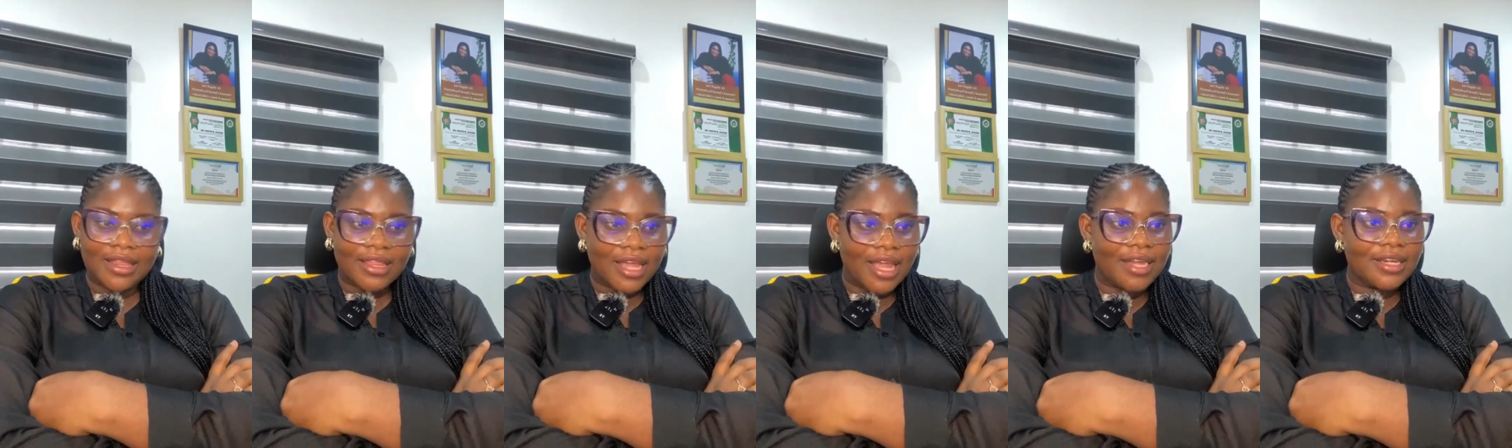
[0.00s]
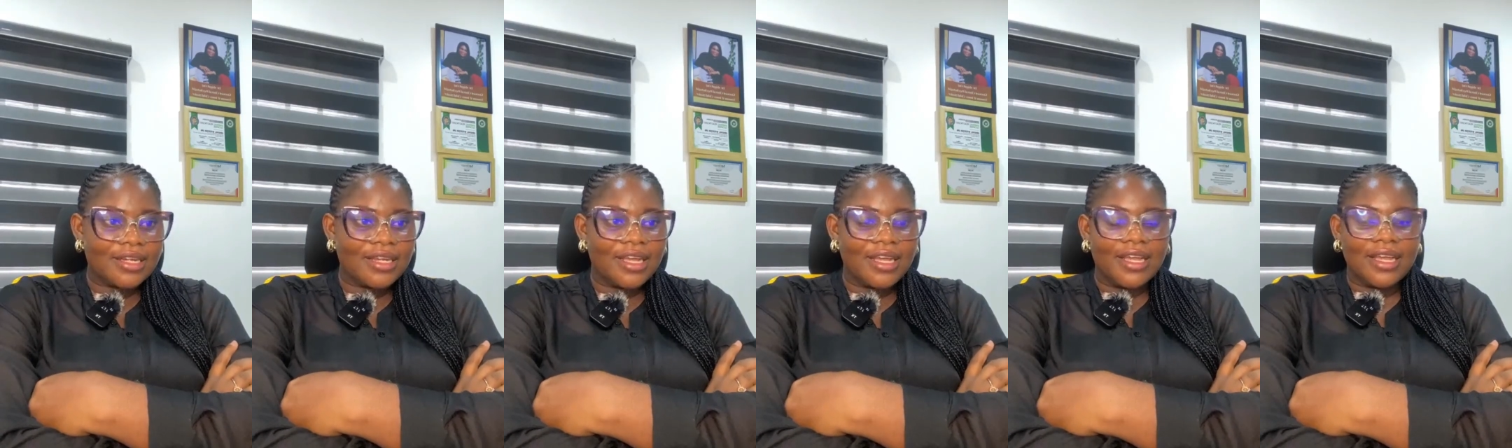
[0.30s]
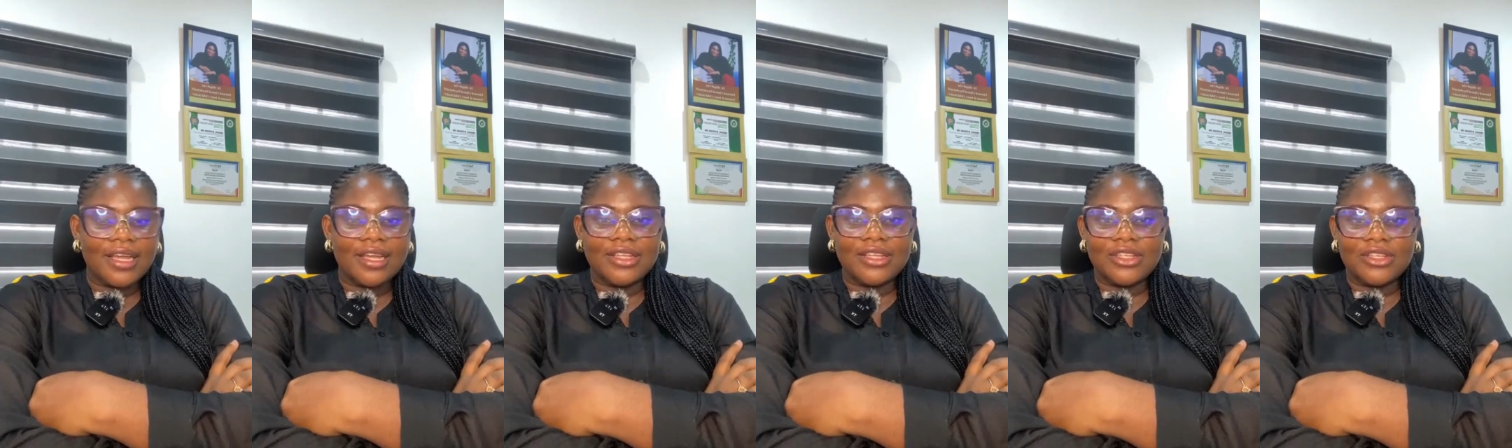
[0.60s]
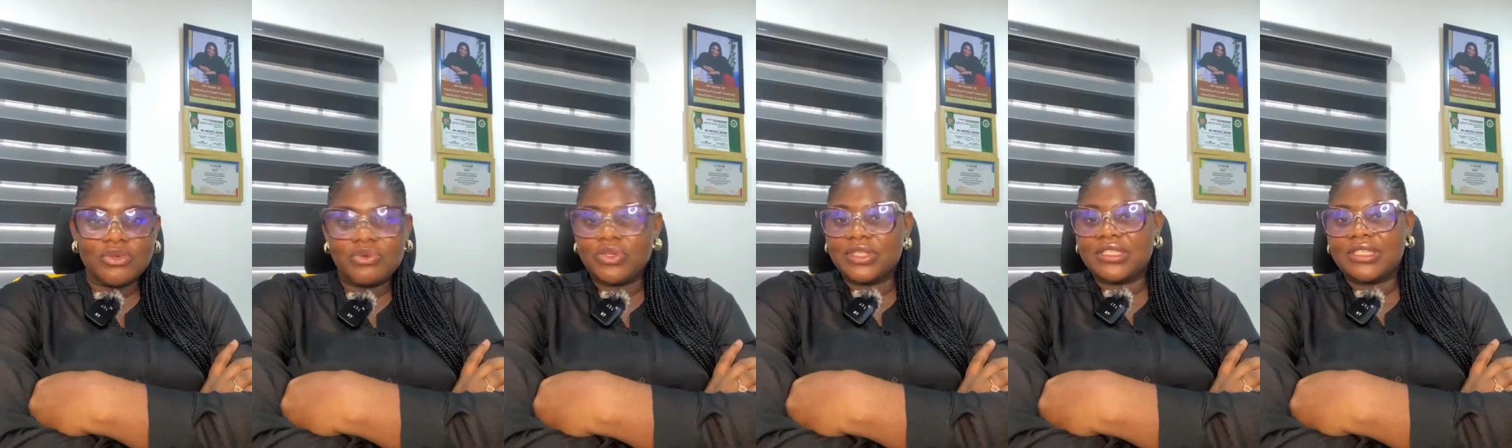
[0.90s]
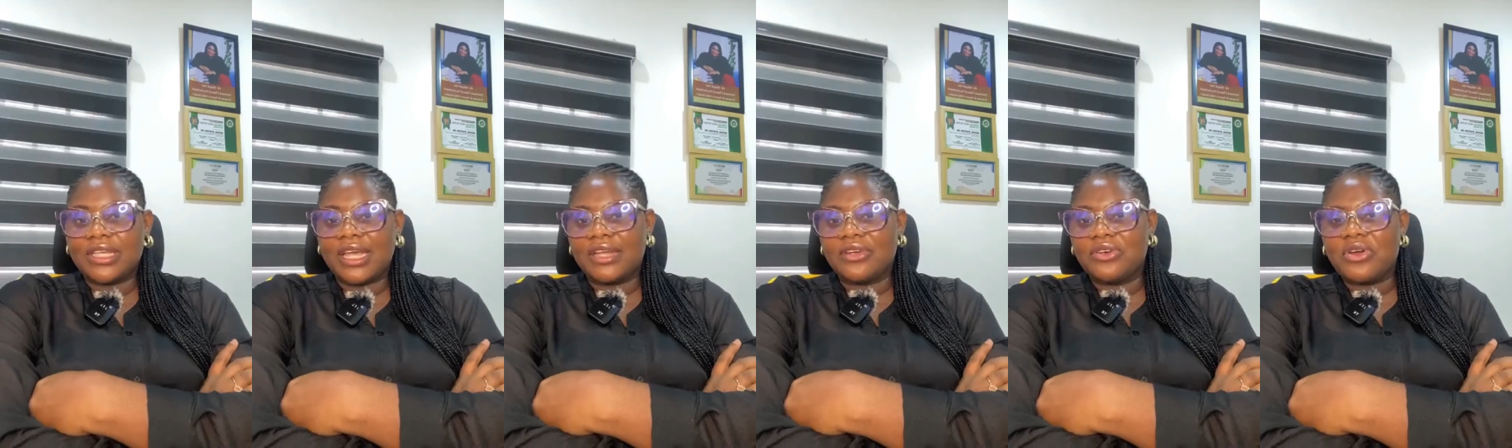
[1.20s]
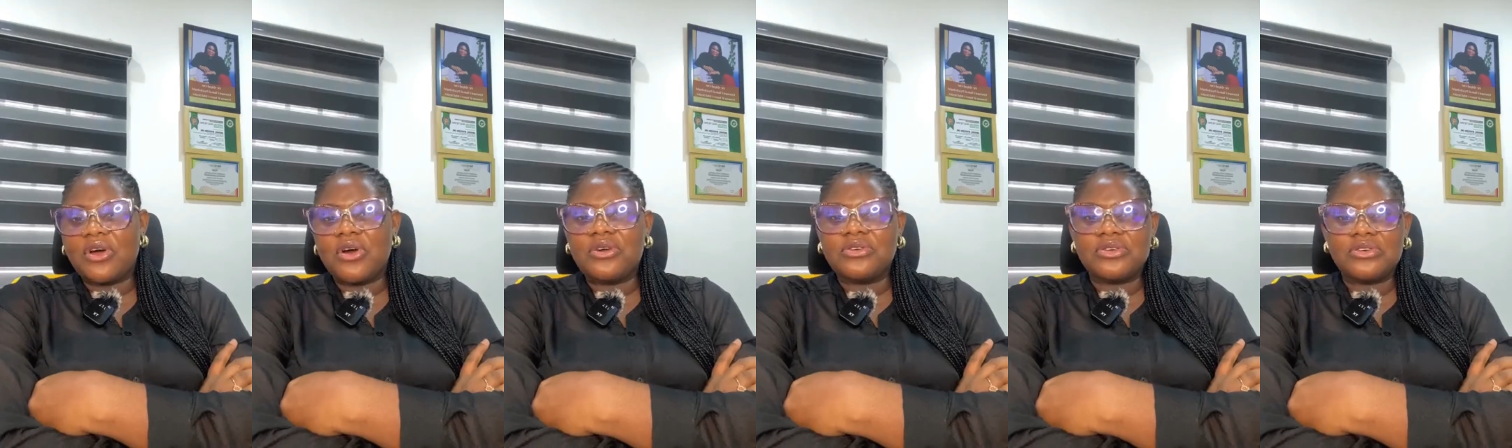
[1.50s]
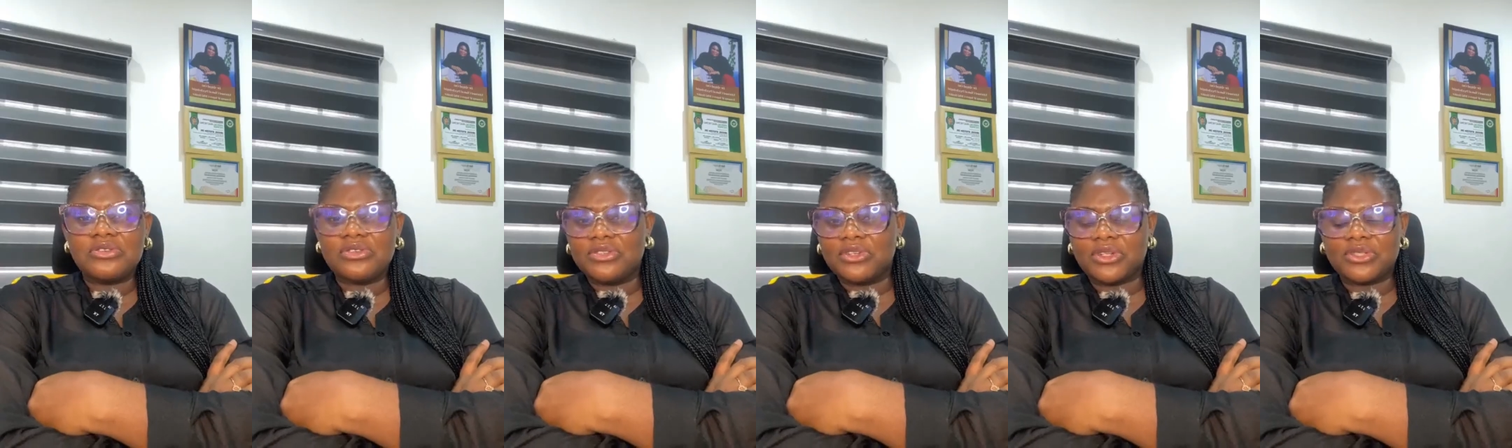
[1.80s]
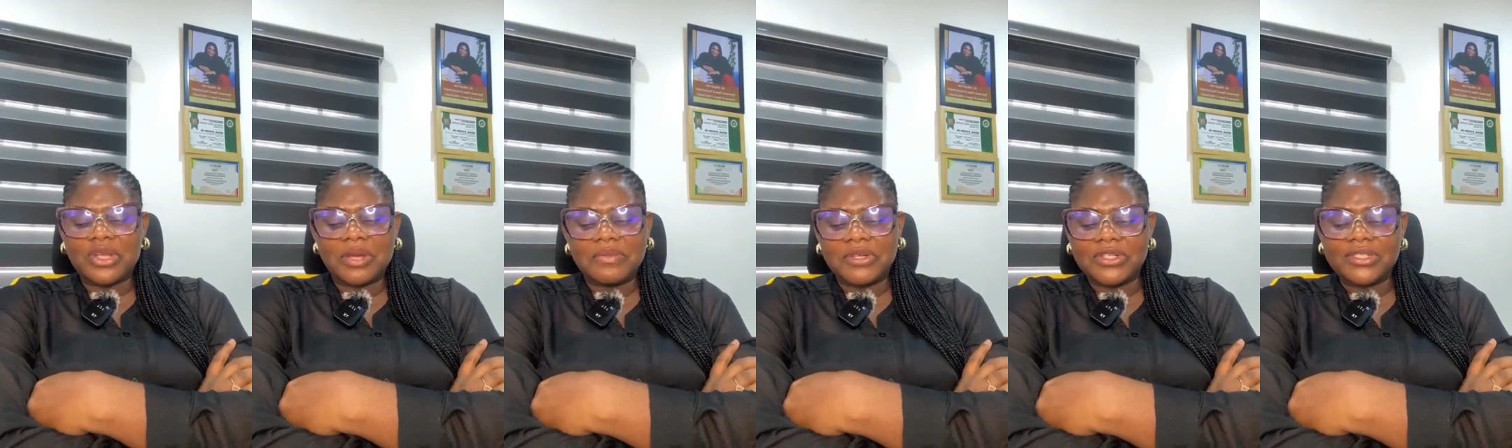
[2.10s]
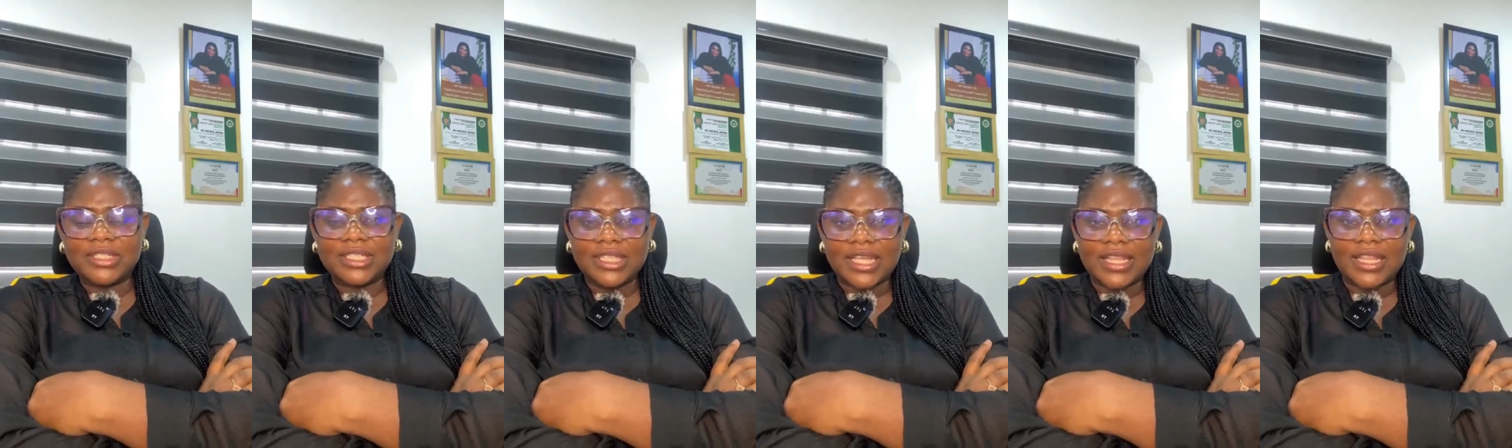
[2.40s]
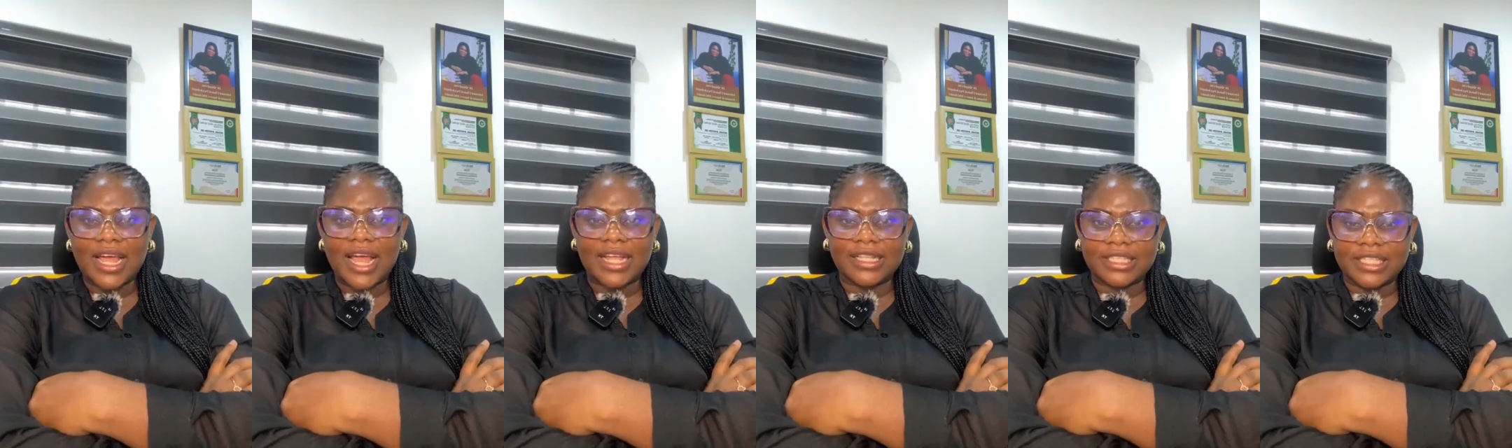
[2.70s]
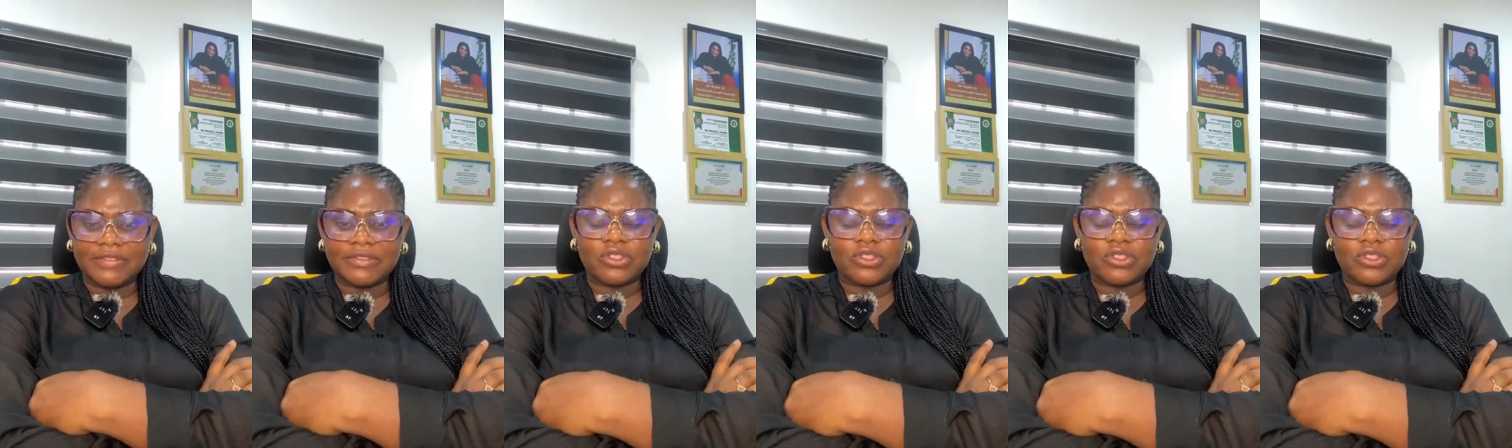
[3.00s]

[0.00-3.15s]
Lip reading: And then you would say, no, Dr. Abi, don't say that.